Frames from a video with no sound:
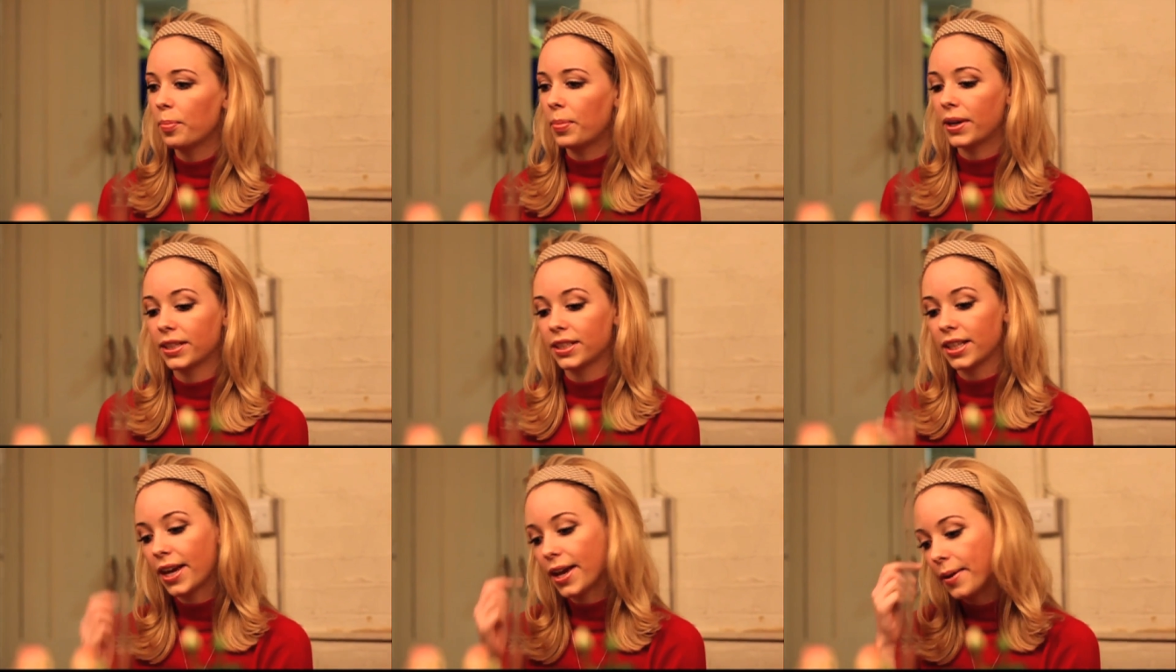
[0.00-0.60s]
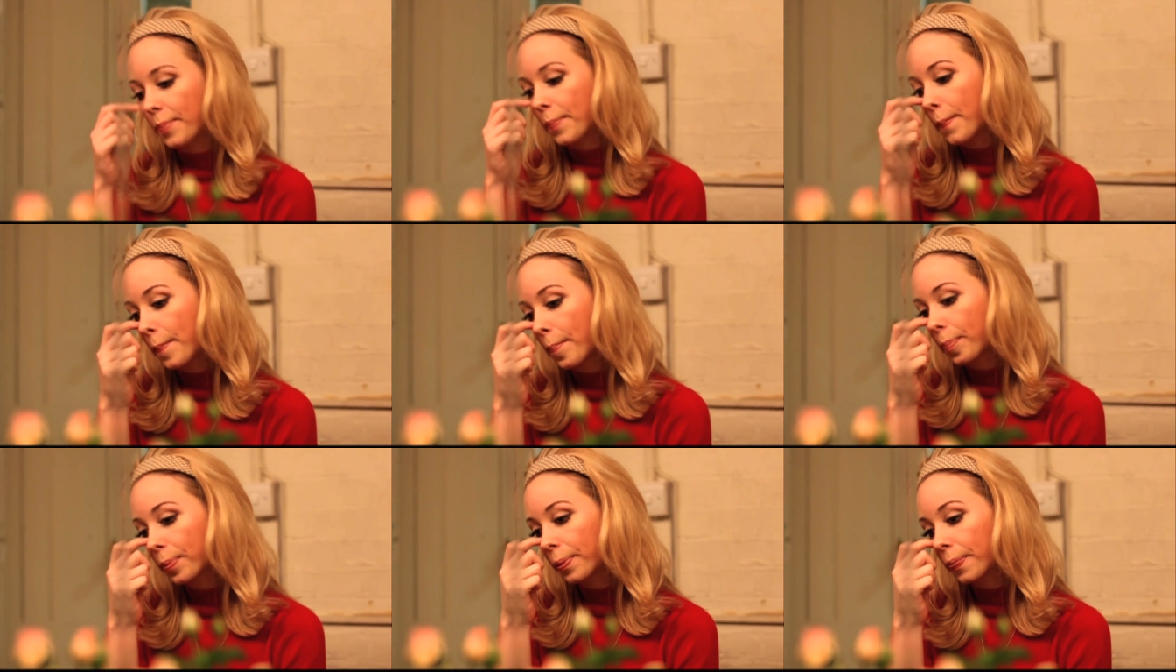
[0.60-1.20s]
But
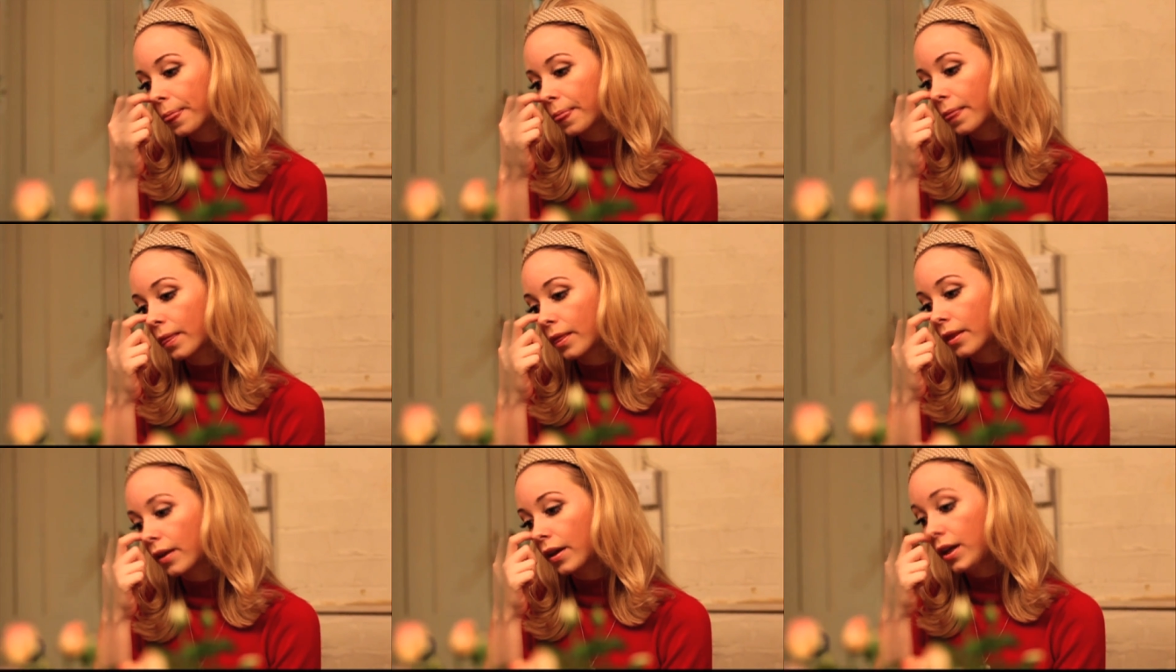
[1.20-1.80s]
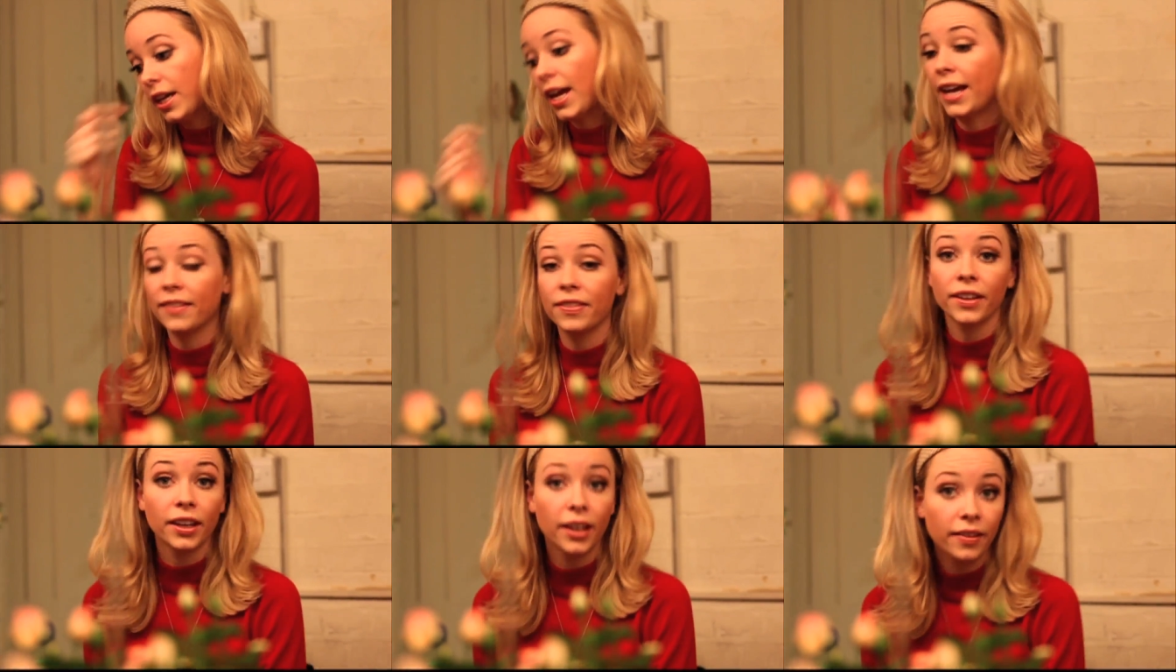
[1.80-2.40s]
yeah,
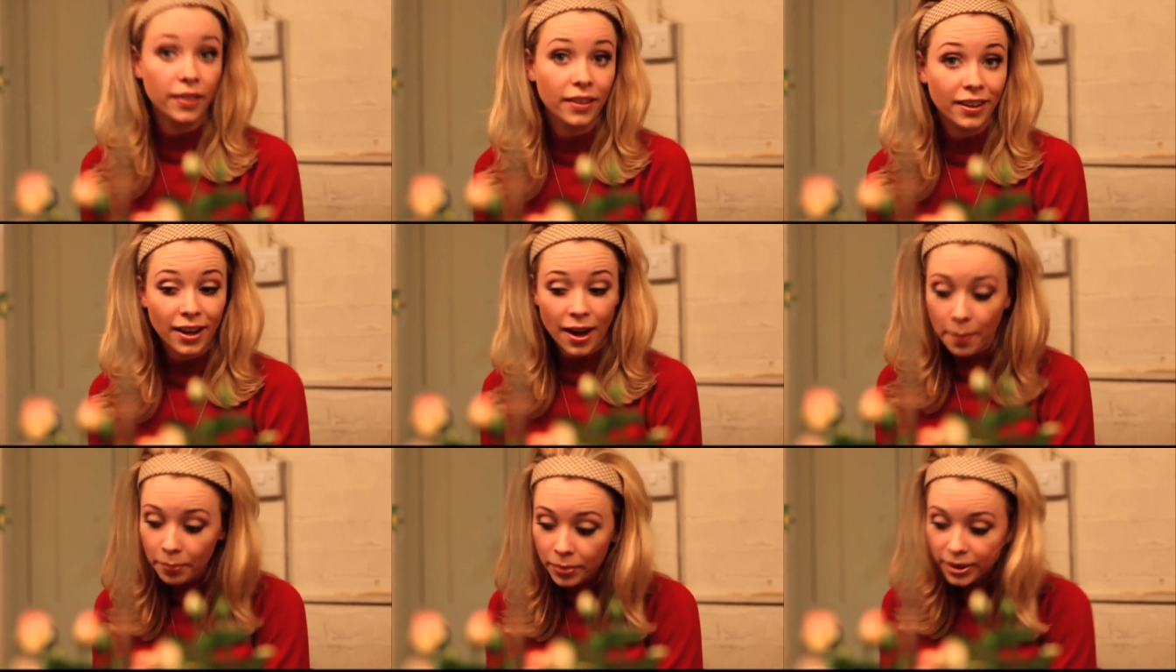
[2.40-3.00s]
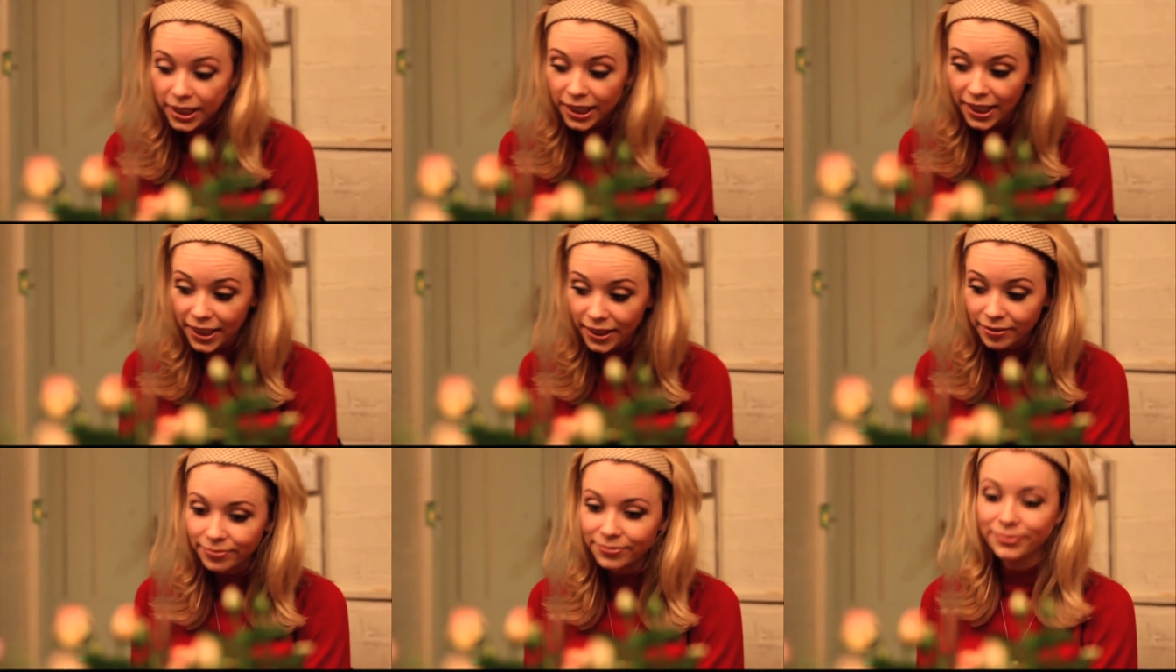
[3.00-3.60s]
in the
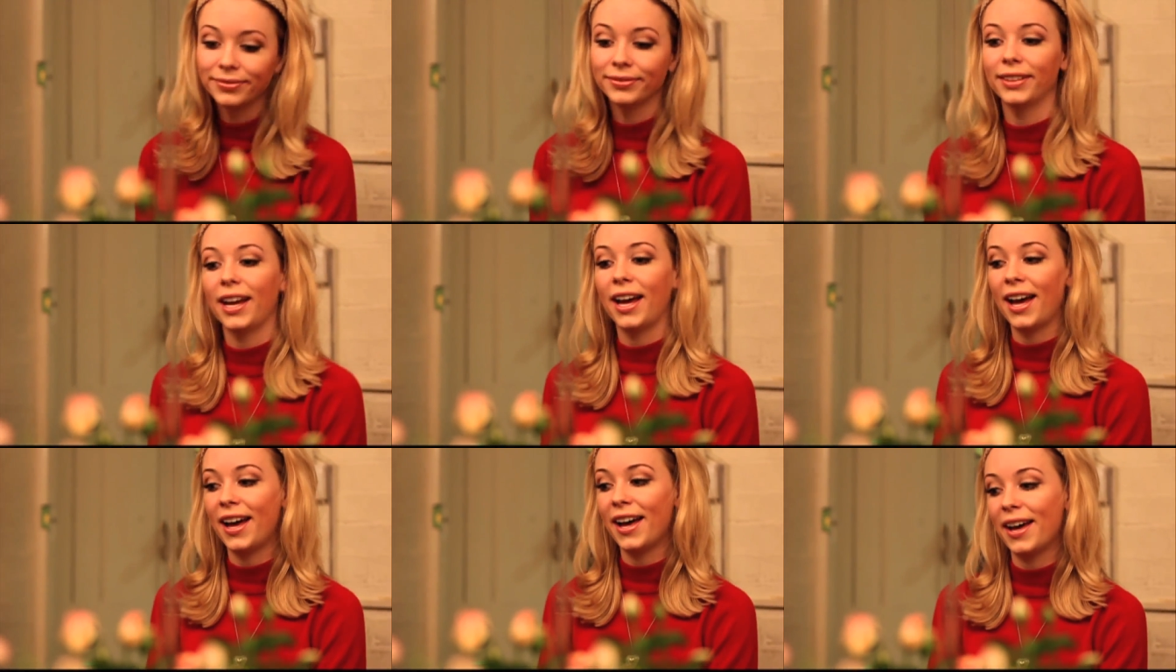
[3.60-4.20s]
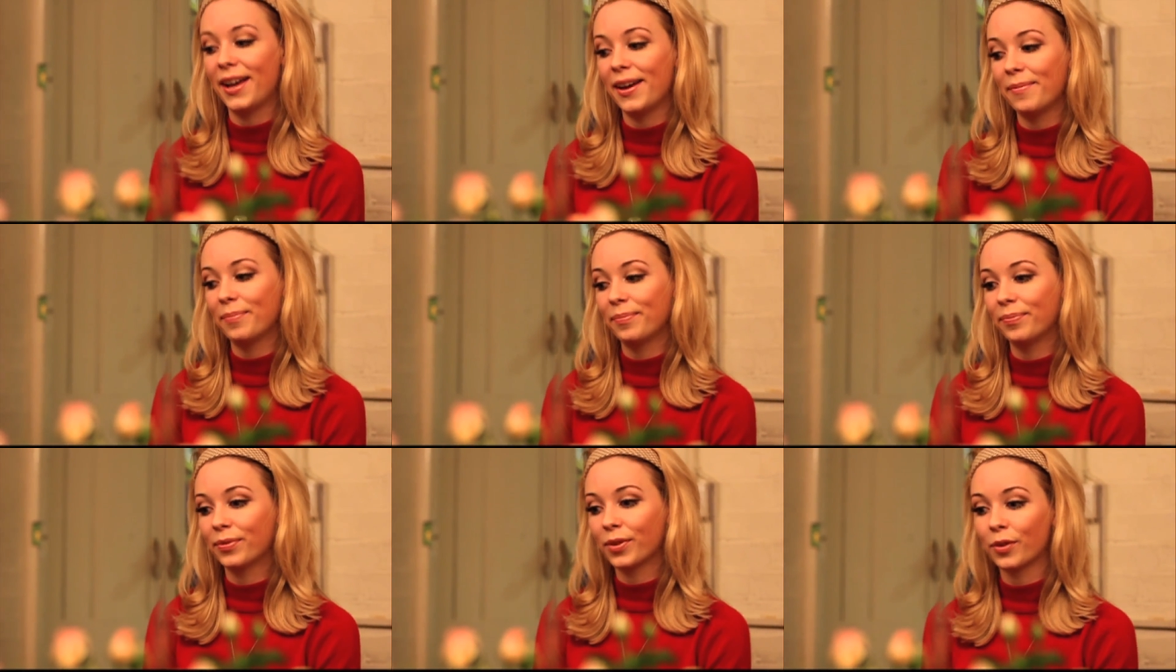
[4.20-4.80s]
company,
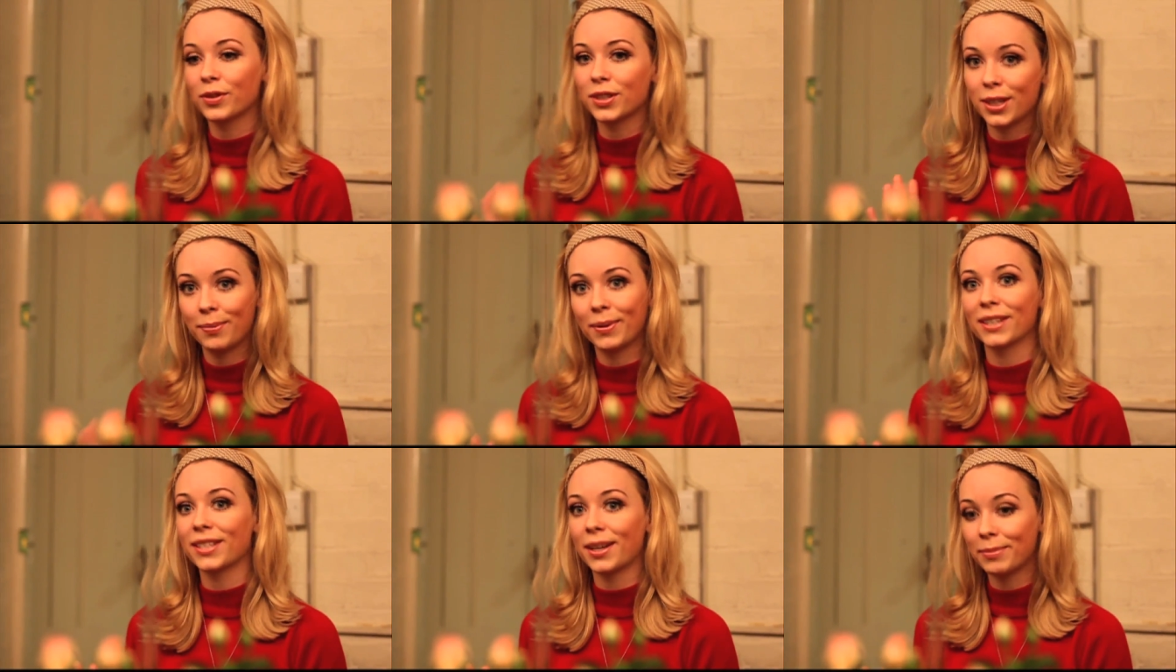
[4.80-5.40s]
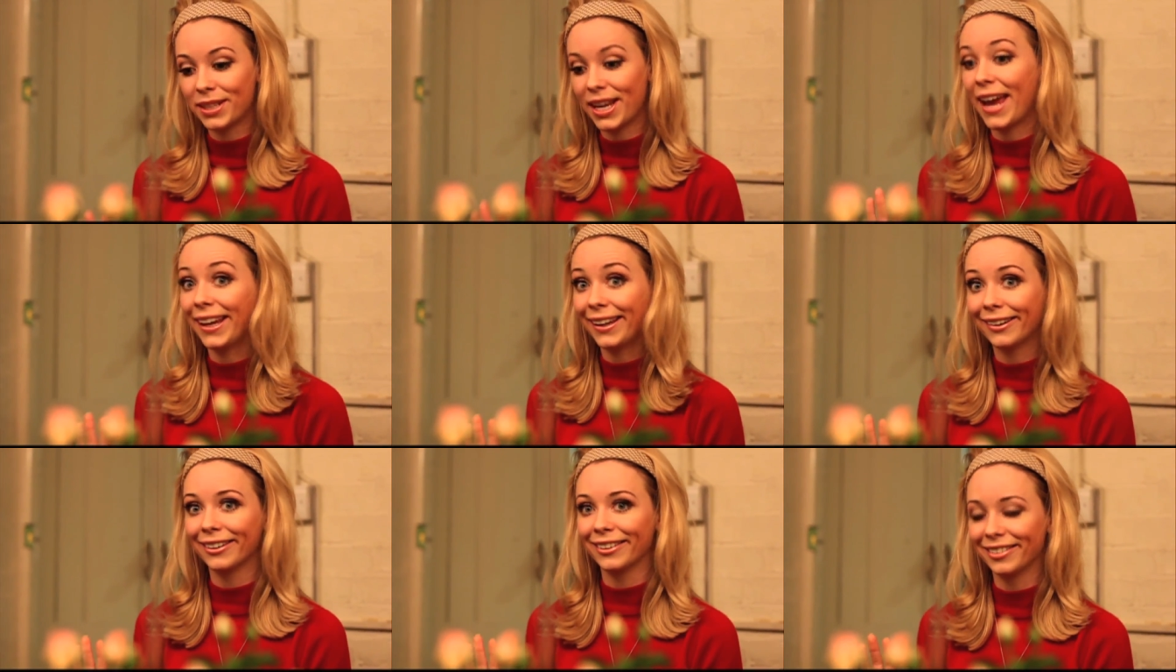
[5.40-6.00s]
obviously because I'm
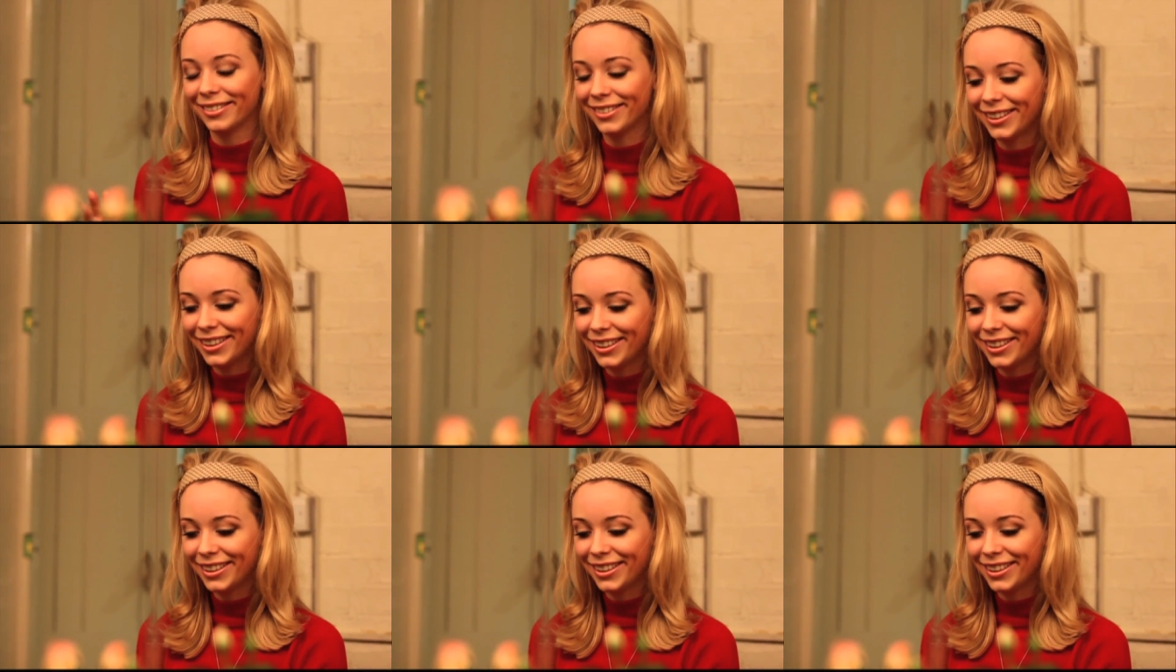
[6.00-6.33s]
taken,